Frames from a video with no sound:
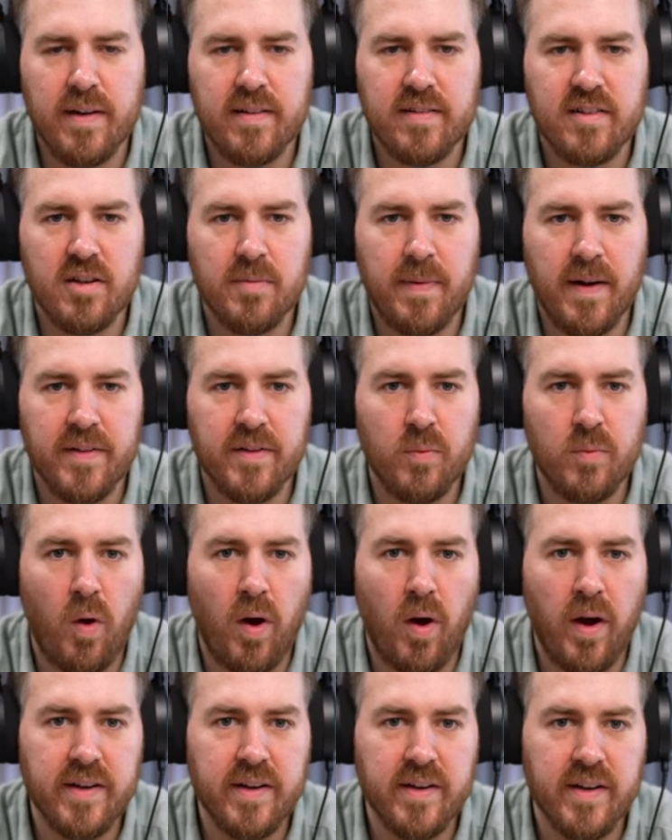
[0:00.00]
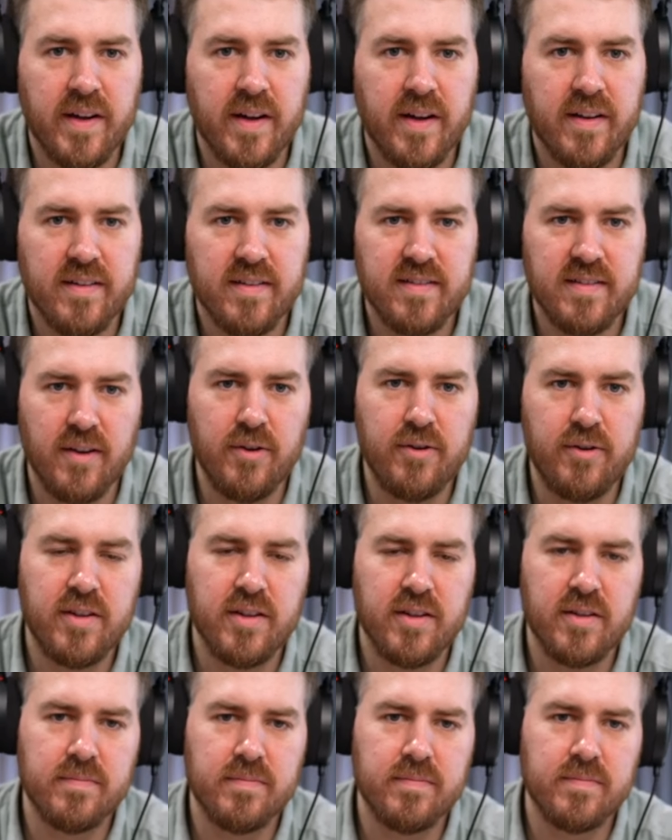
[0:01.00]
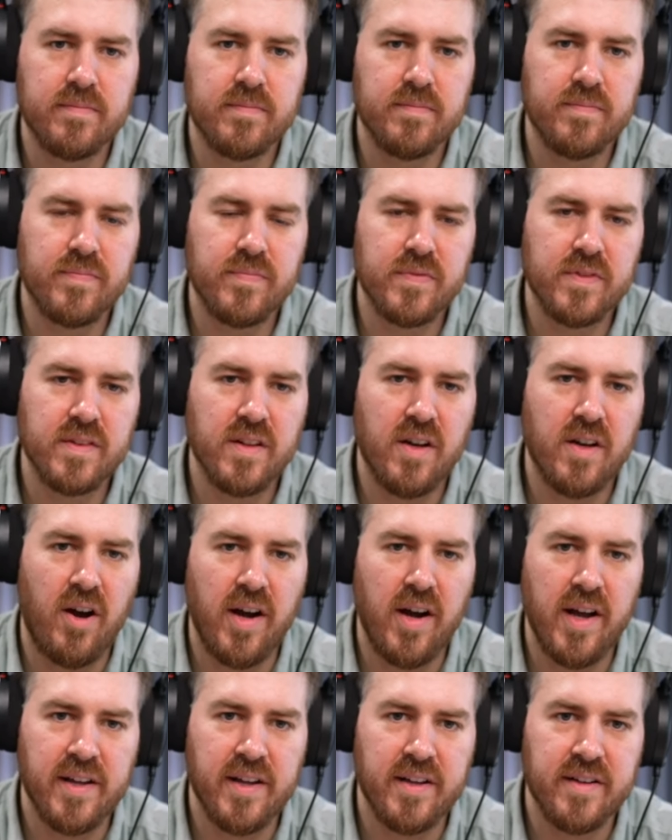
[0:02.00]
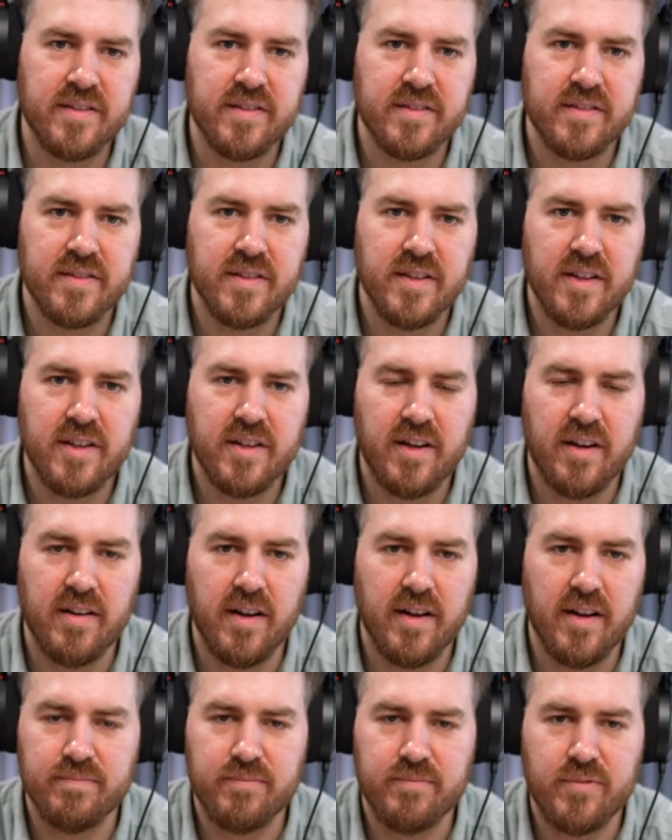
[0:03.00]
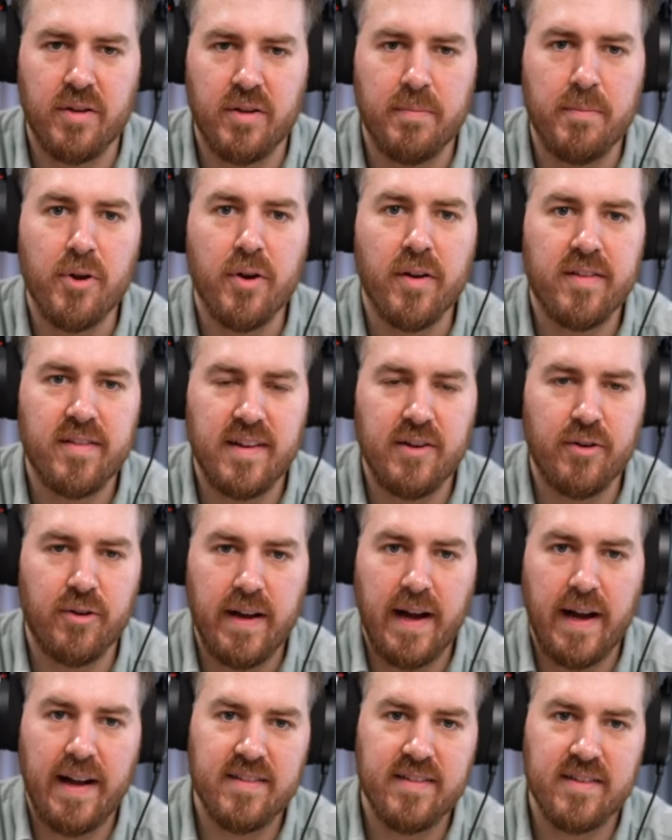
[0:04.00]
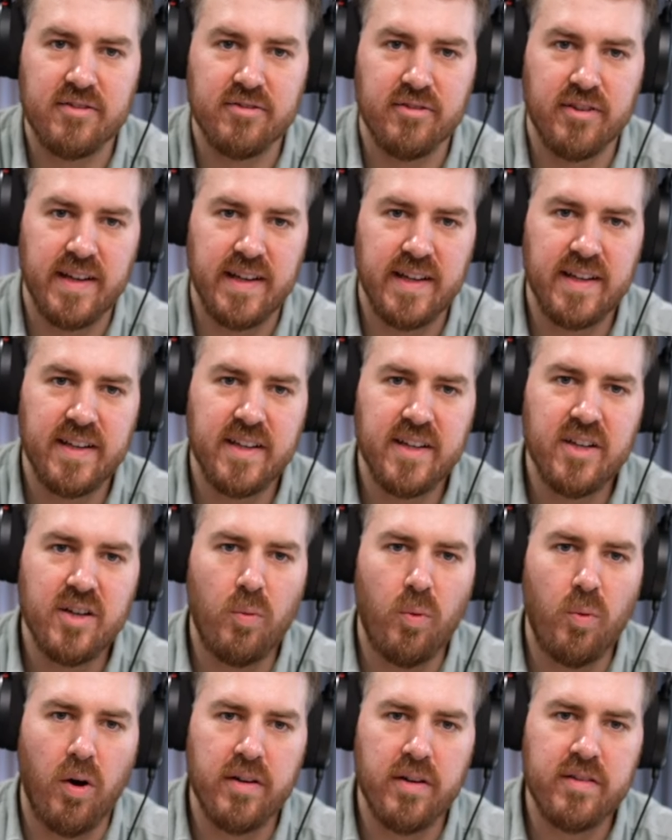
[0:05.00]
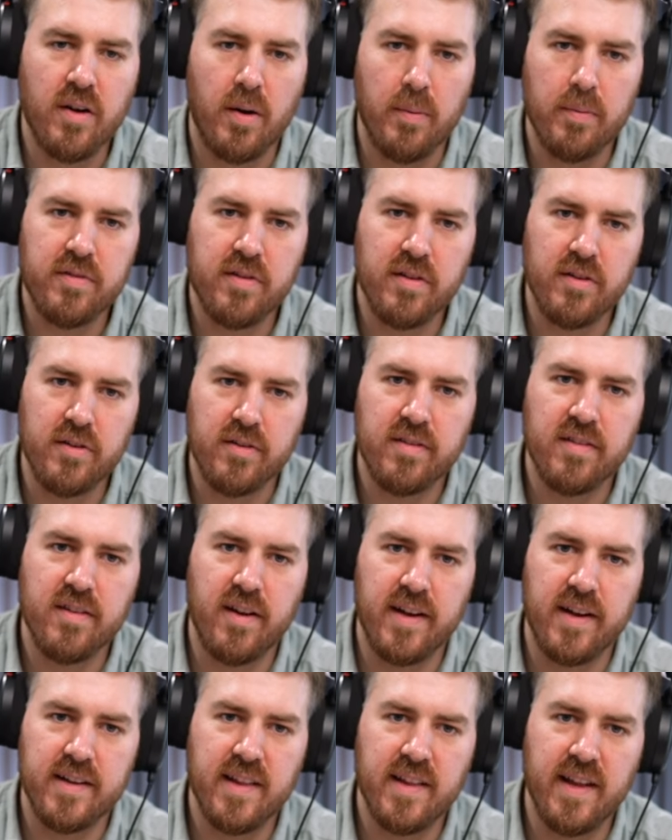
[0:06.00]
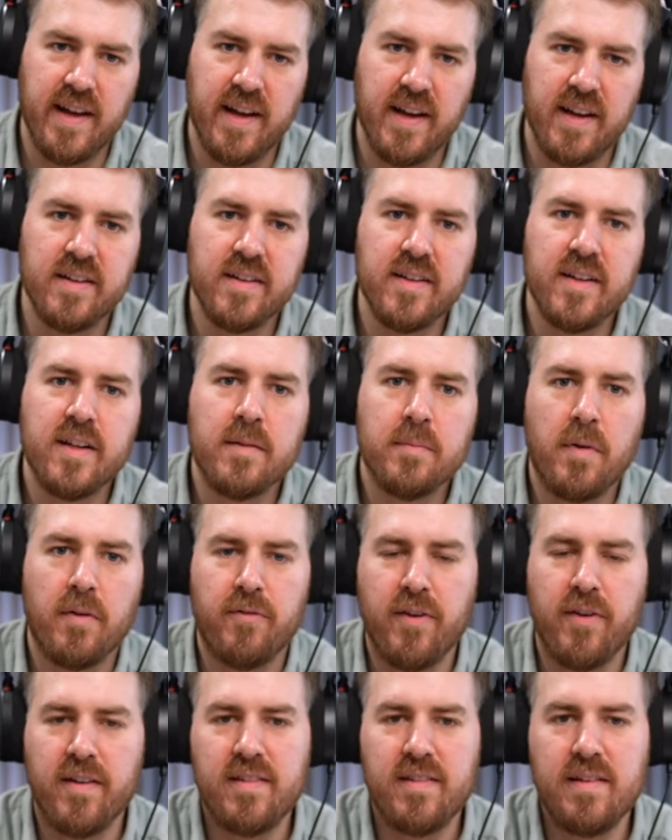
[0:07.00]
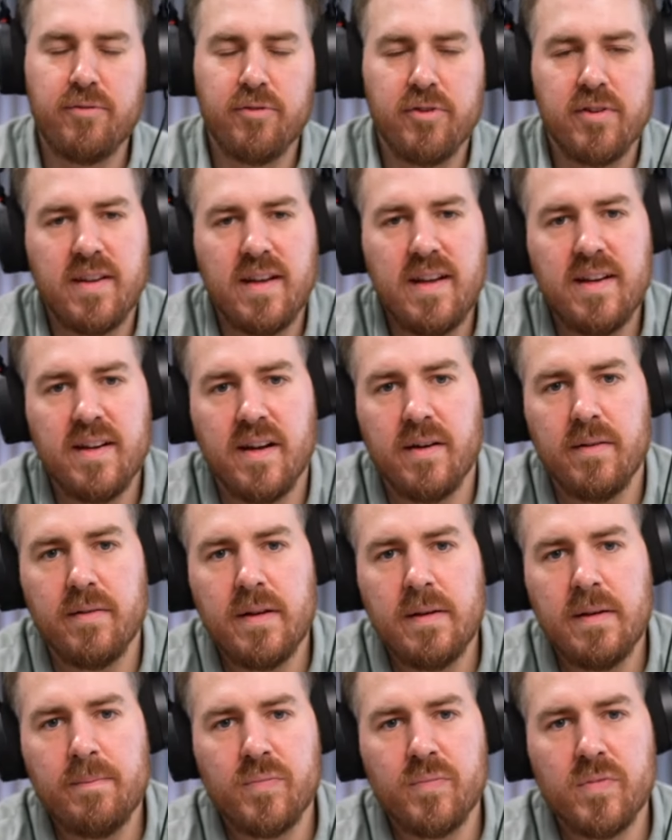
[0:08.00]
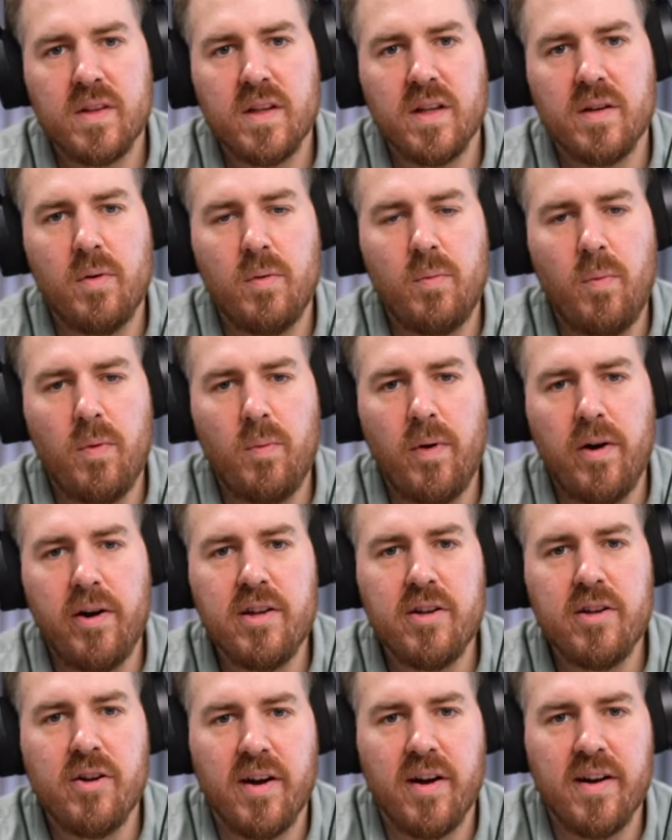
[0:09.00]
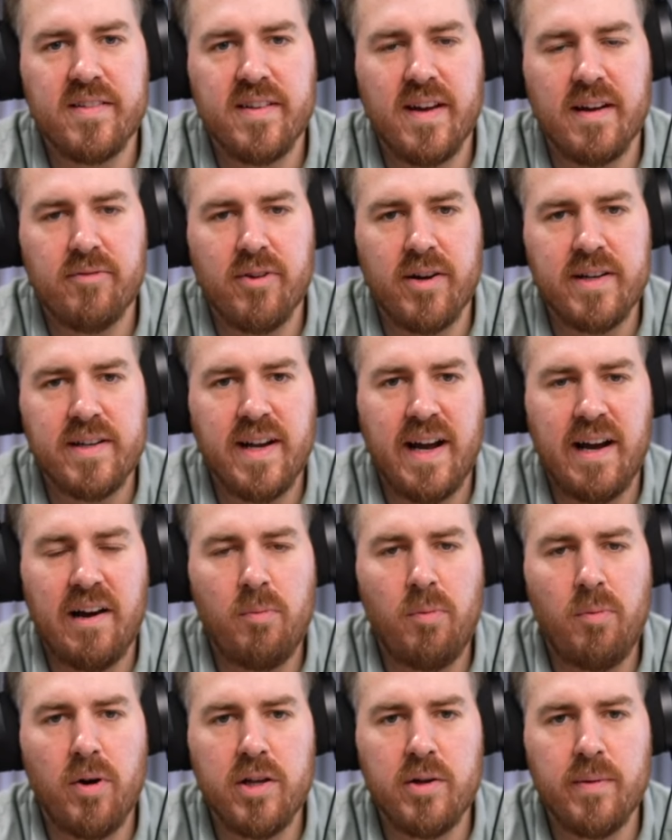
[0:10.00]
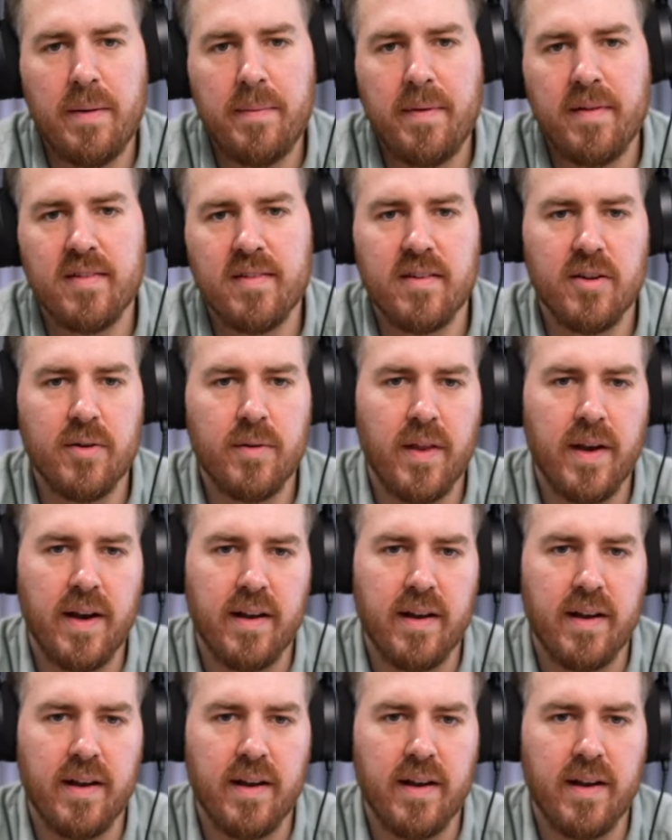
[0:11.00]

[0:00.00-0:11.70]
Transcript: you about the wider sodium-ion community or category, what adoption looks like there. But firstly, for Adena, where are you guys at right now? What are you aiming to do in the next